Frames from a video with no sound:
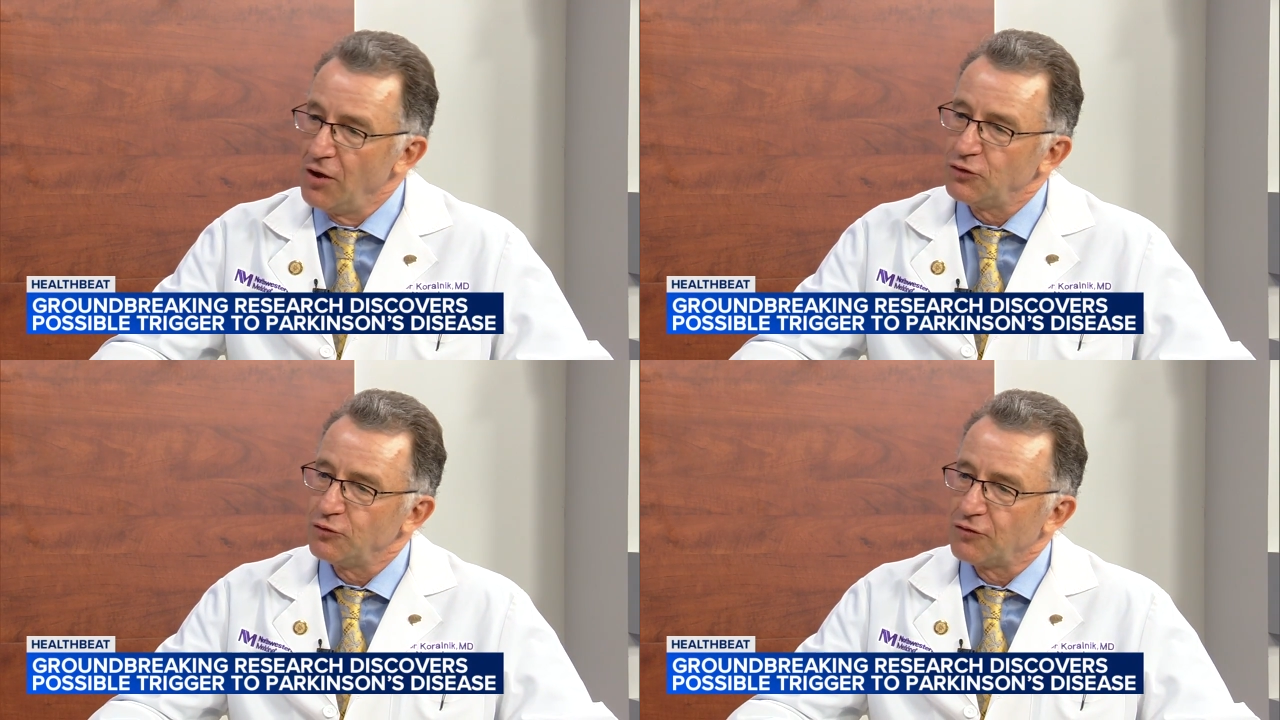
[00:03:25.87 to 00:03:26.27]

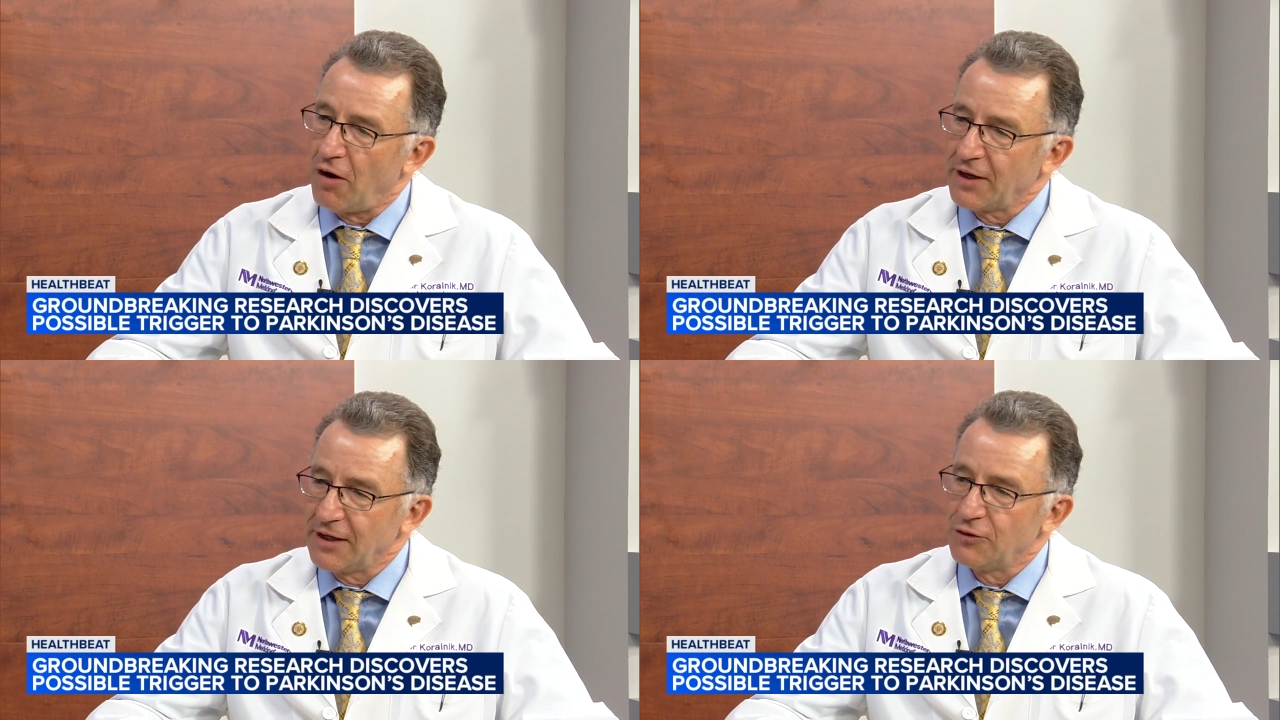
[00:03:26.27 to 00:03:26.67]
to
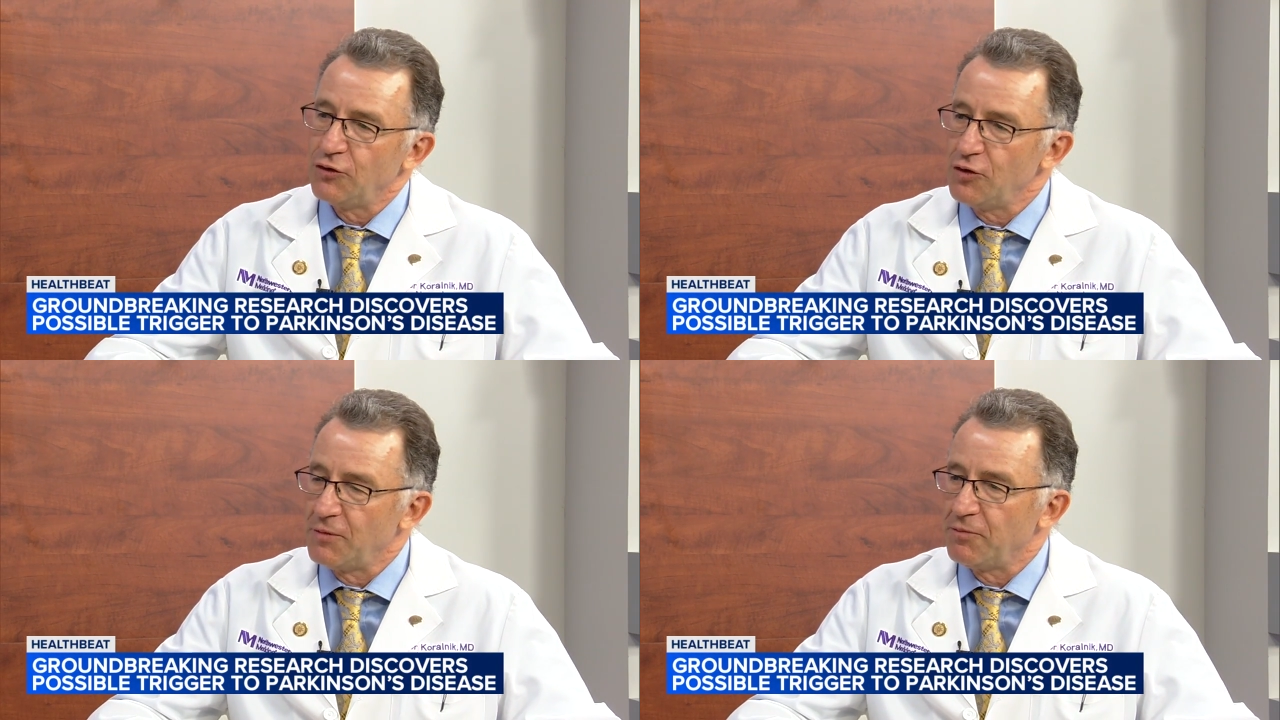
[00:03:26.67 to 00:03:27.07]
target the
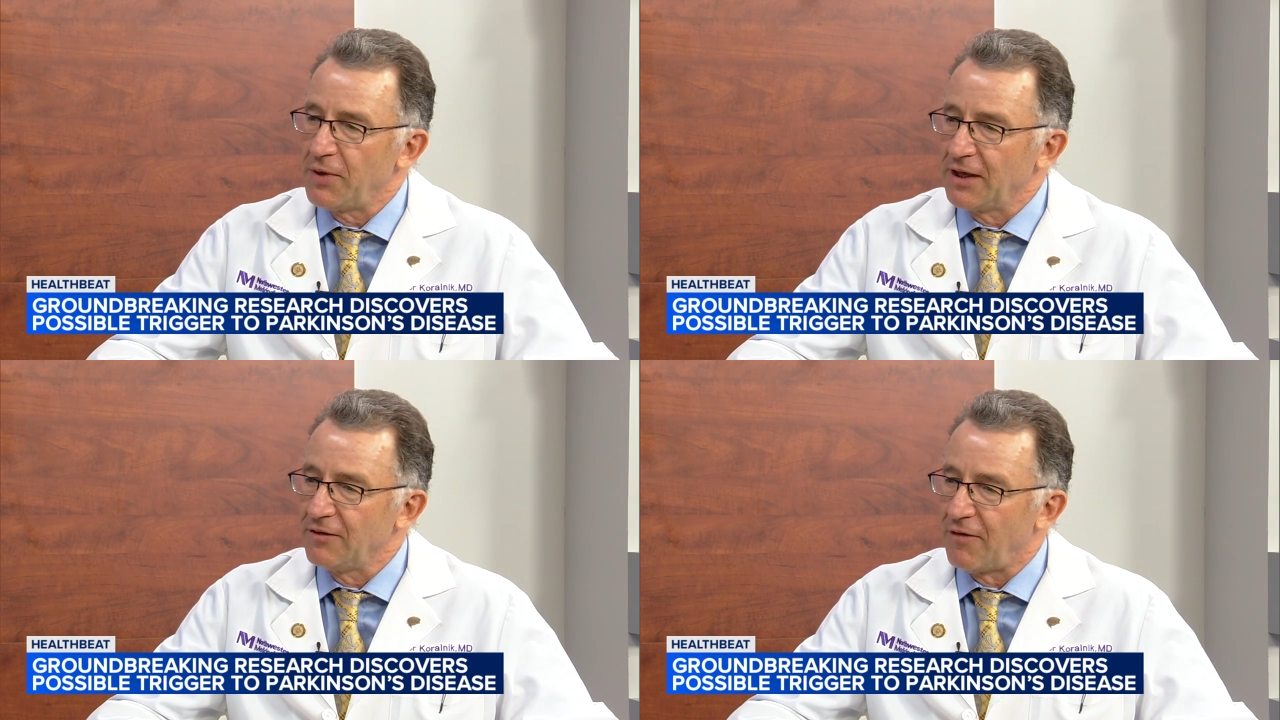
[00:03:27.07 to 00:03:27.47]
human
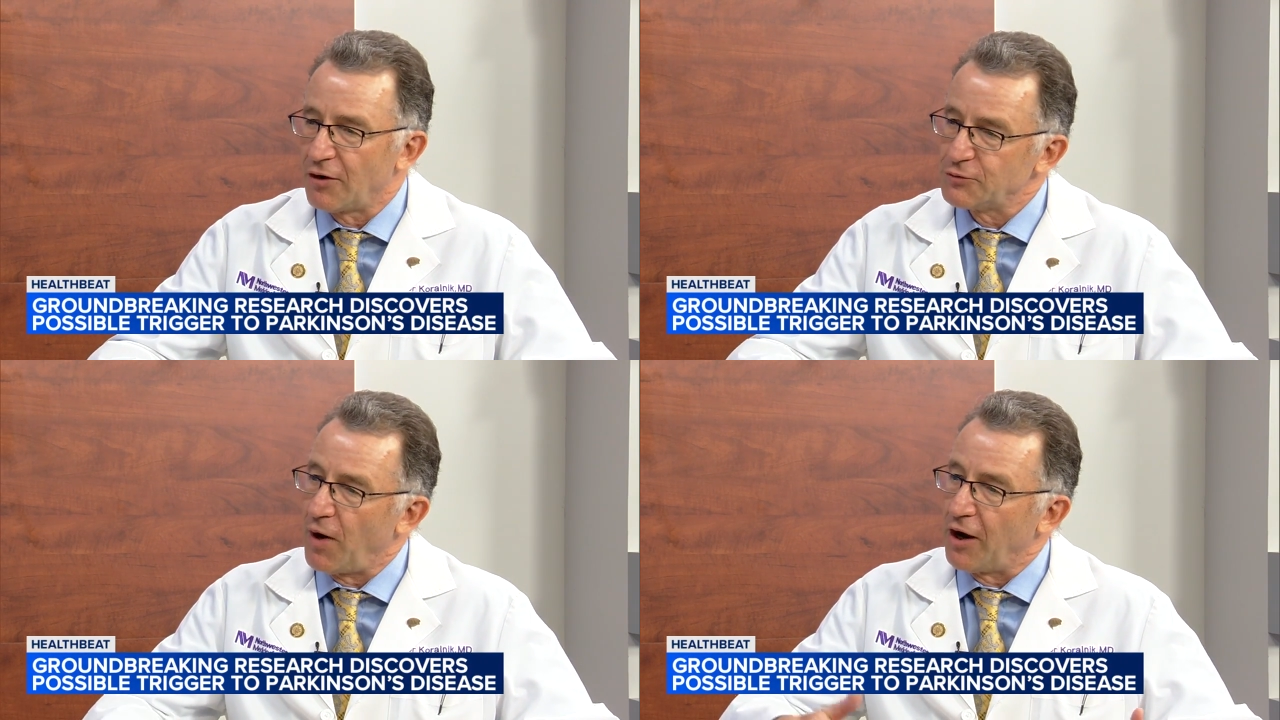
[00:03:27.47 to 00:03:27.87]

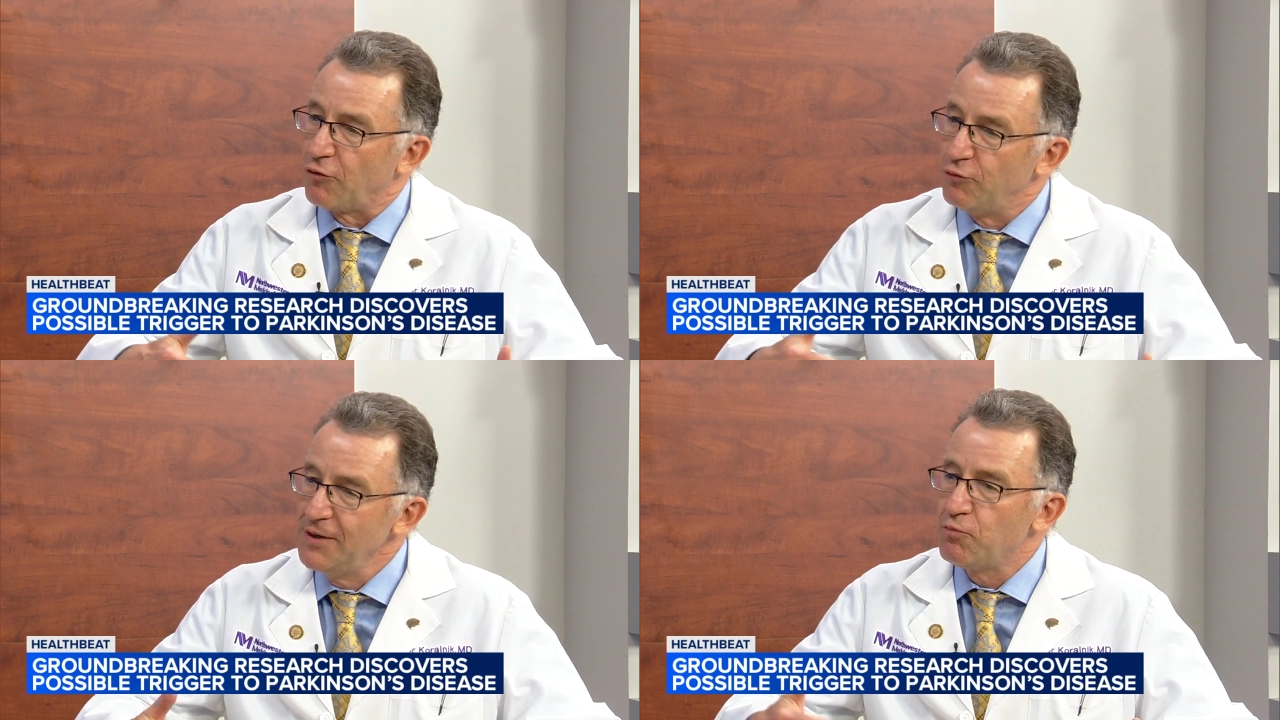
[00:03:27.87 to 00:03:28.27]
pegivirus by
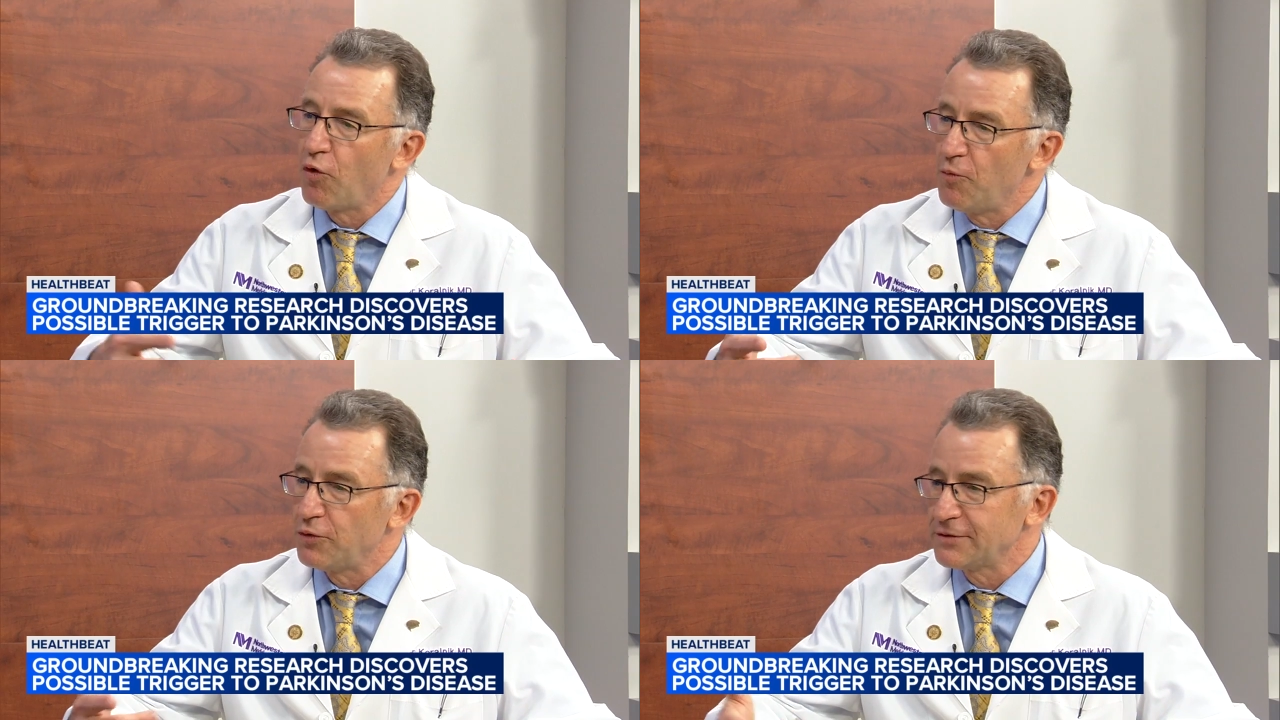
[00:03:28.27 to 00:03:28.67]

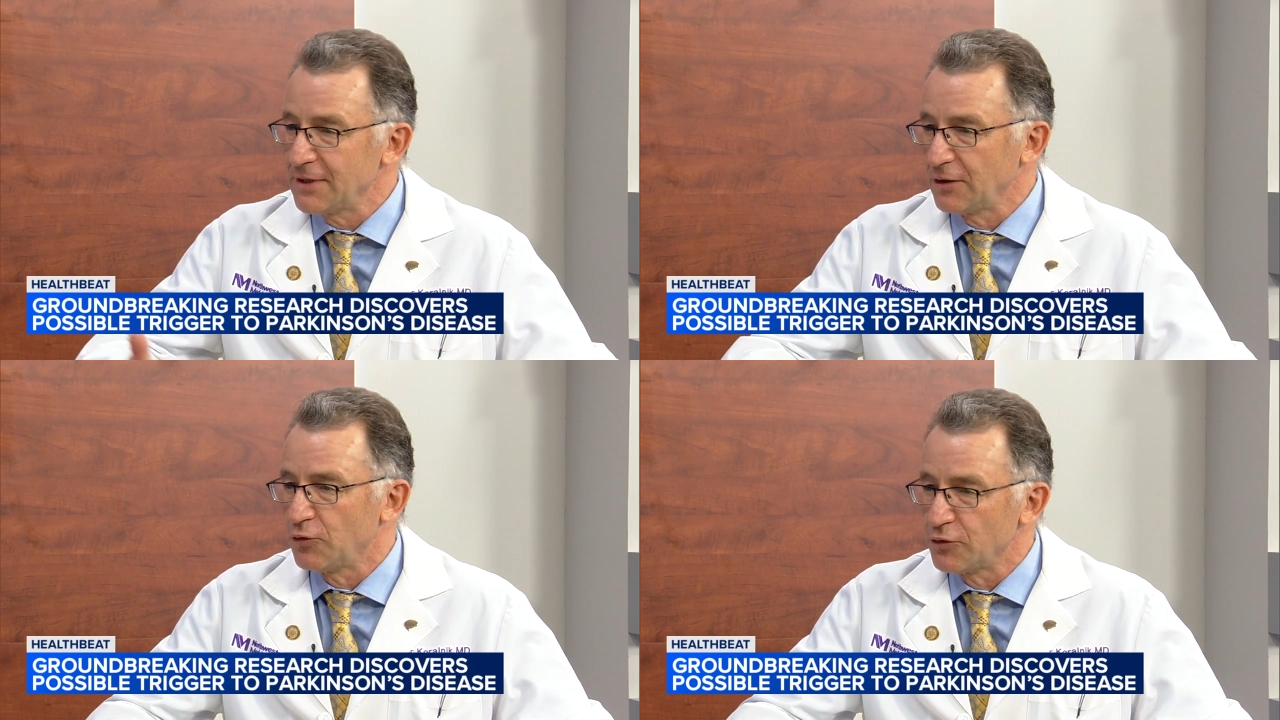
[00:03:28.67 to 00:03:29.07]

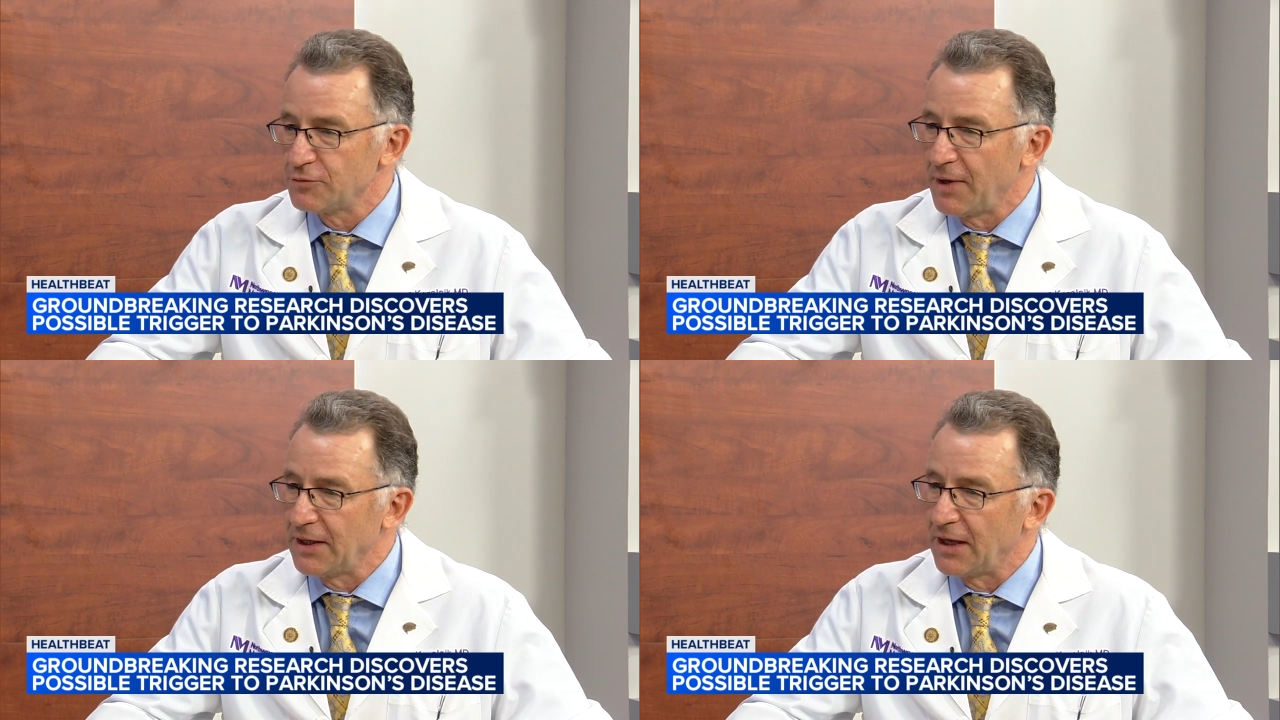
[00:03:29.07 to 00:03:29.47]
repurposing those
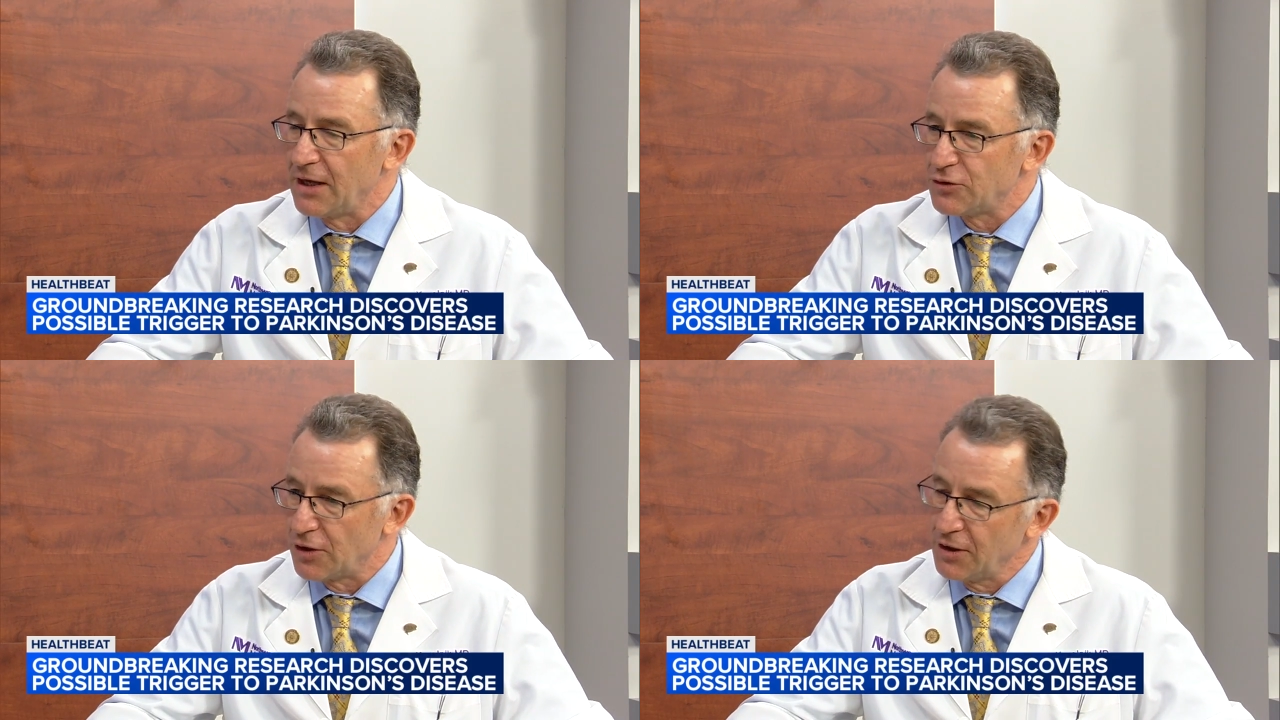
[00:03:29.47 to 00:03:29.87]

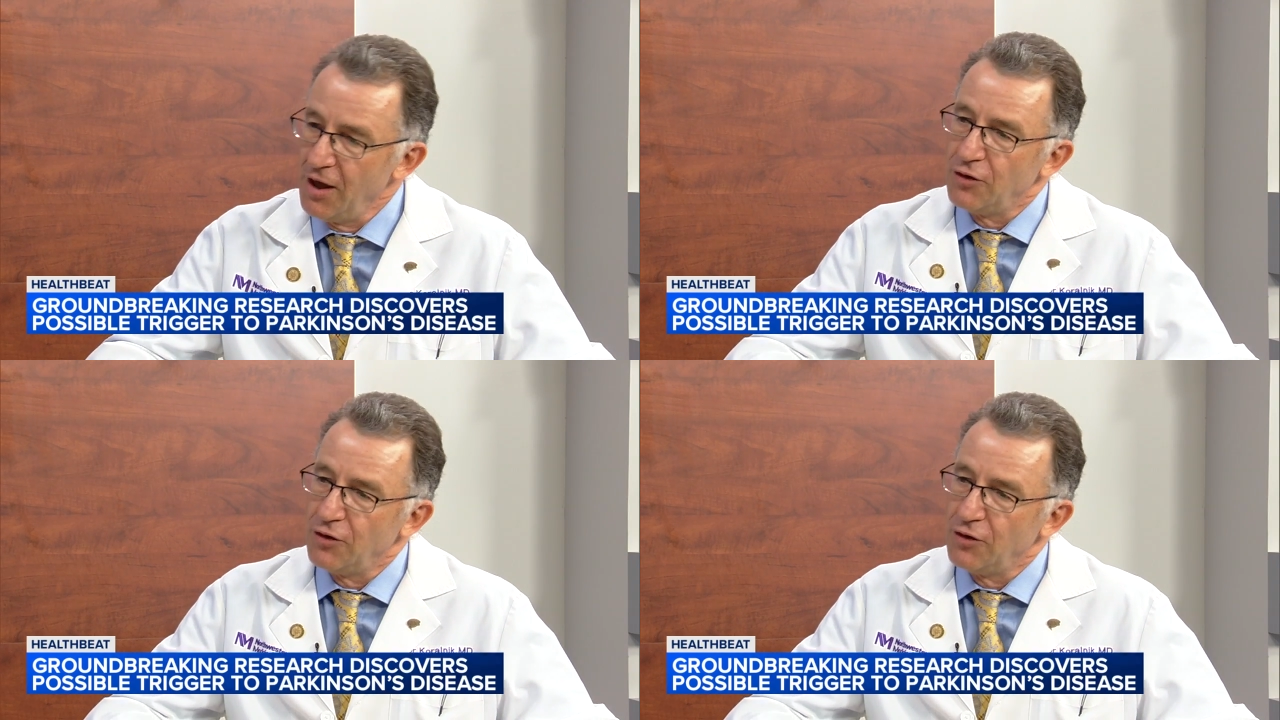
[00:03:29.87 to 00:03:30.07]
medications